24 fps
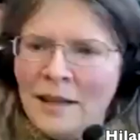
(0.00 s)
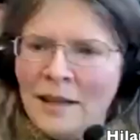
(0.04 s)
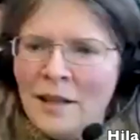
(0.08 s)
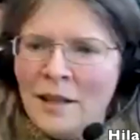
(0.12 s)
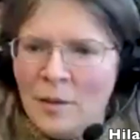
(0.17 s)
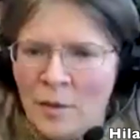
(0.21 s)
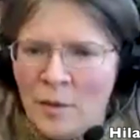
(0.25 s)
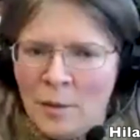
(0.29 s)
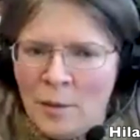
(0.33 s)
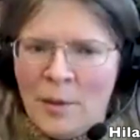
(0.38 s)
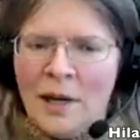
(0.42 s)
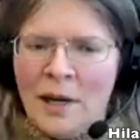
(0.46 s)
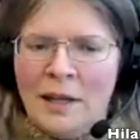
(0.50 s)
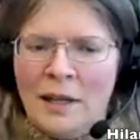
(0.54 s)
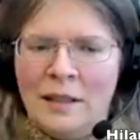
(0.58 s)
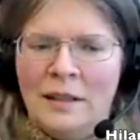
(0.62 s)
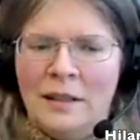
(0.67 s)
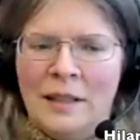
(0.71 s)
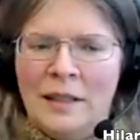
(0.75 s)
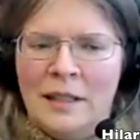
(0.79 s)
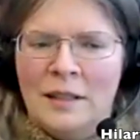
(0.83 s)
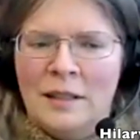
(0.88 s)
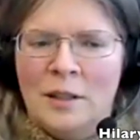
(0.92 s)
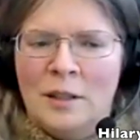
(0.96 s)
the, the part in
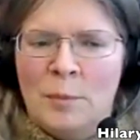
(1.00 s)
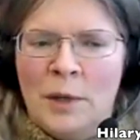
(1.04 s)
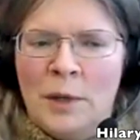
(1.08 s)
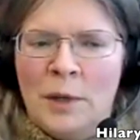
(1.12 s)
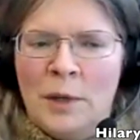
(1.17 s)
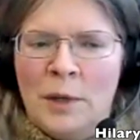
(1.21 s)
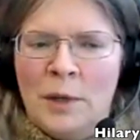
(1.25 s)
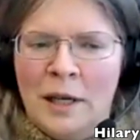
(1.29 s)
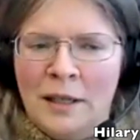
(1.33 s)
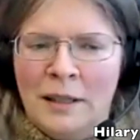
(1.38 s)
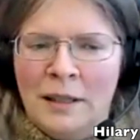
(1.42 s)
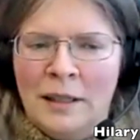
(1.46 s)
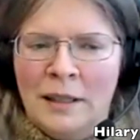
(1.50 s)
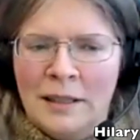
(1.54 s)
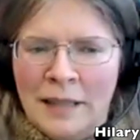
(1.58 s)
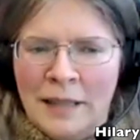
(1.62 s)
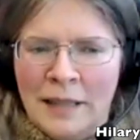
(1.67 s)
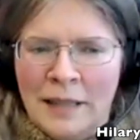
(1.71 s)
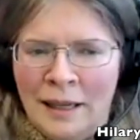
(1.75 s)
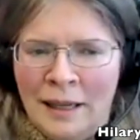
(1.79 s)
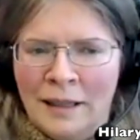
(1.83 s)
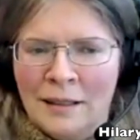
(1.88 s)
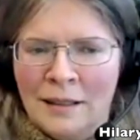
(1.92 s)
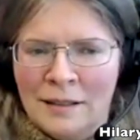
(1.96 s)
the, the part in
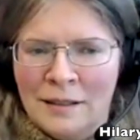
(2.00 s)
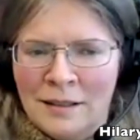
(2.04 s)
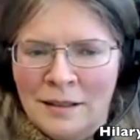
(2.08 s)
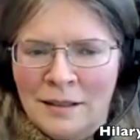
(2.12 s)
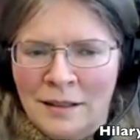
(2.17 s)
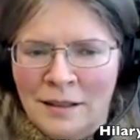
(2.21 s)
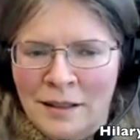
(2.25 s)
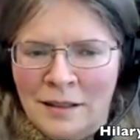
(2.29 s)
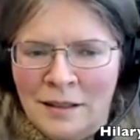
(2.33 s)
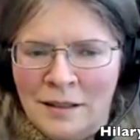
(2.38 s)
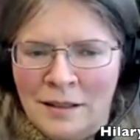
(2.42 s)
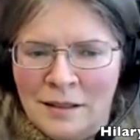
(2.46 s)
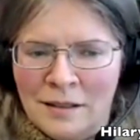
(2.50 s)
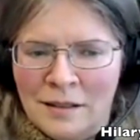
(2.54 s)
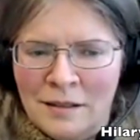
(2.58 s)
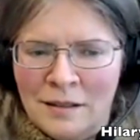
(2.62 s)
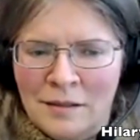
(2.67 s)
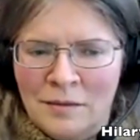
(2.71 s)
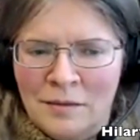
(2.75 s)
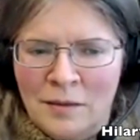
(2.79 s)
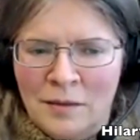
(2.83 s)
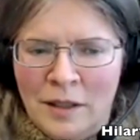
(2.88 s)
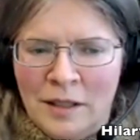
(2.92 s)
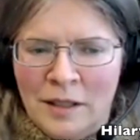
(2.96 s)
italics
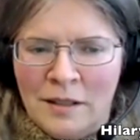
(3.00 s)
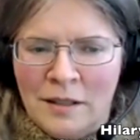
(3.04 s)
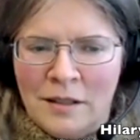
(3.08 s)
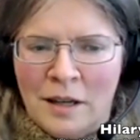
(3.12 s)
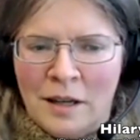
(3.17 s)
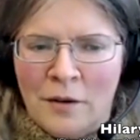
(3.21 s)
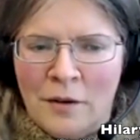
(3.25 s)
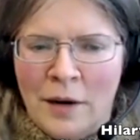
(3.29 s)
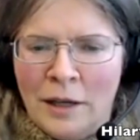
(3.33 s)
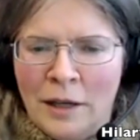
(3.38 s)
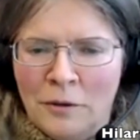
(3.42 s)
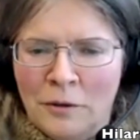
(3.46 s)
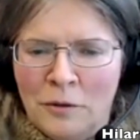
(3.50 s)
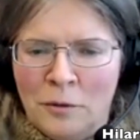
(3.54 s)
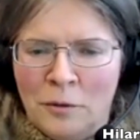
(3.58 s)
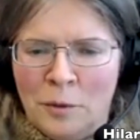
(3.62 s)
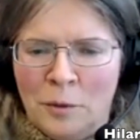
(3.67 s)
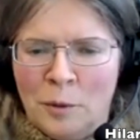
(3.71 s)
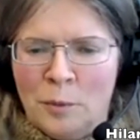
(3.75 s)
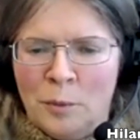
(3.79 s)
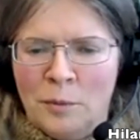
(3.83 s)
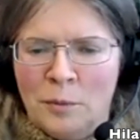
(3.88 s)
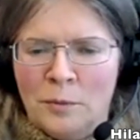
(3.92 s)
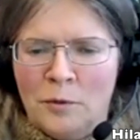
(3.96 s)
is is direct from
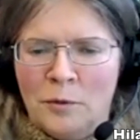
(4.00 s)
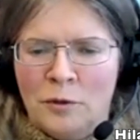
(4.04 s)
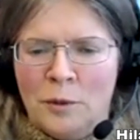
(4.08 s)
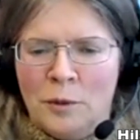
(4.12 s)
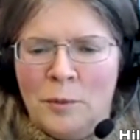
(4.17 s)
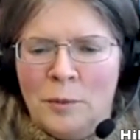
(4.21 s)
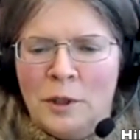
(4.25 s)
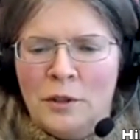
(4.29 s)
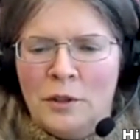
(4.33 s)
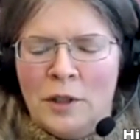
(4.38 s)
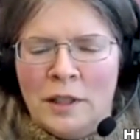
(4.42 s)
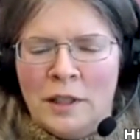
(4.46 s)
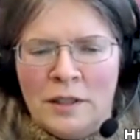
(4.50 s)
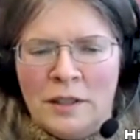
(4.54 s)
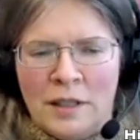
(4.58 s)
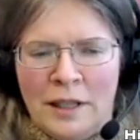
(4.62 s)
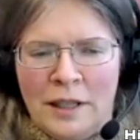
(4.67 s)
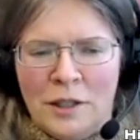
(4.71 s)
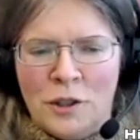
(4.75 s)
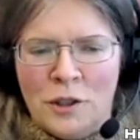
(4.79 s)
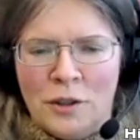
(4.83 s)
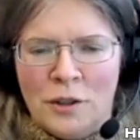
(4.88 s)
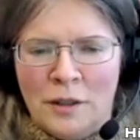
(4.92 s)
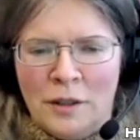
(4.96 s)
the from the
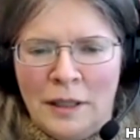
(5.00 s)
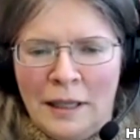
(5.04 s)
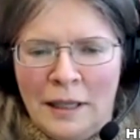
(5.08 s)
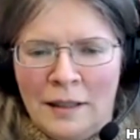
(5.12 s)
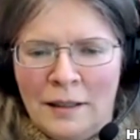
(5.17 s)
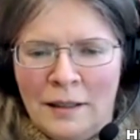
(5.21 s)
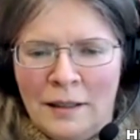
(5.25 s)
translation yeah is